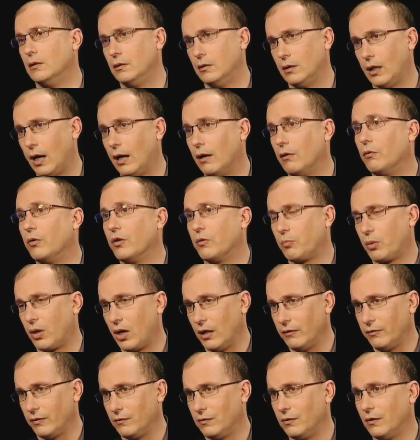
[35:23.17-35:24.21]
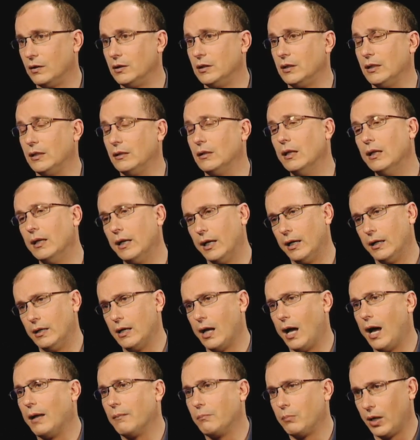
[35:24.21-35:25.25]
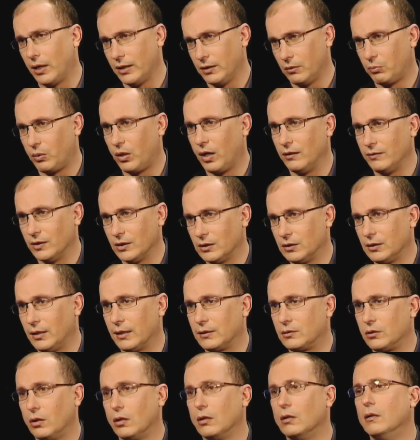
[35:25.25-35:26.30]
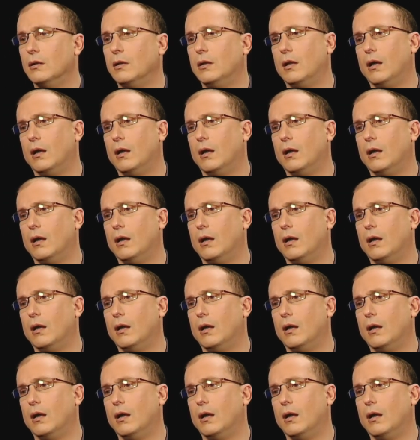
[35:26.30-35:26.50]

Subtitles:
not with private funding and not by the private sector.